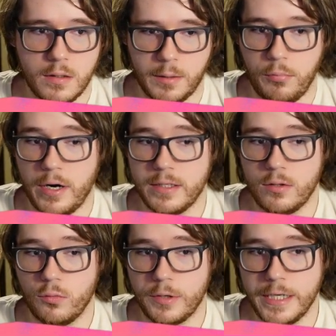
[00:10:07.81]
like branded
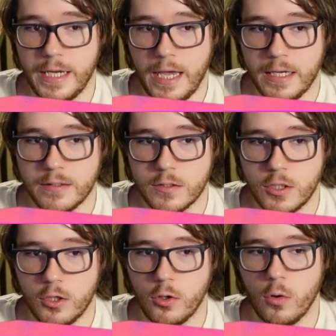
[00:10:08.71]
regained
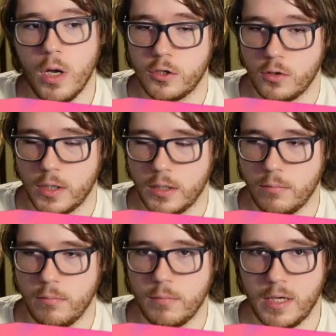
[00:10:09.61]
too, so you
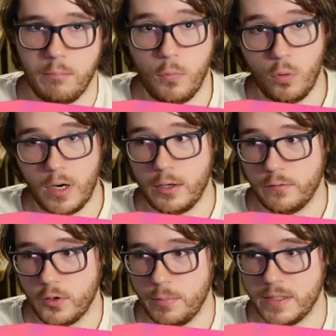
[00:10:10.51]
can get more out of
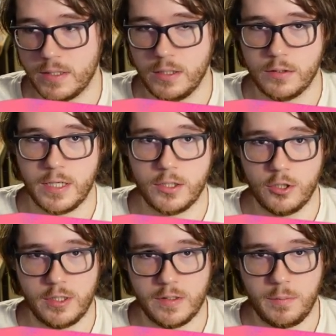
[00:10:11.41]
your Bissteals and your
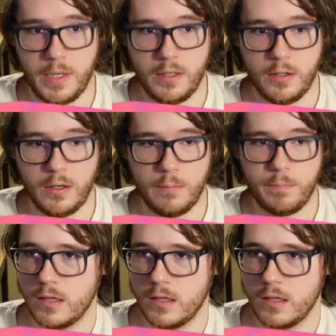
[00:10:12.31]
Dispater.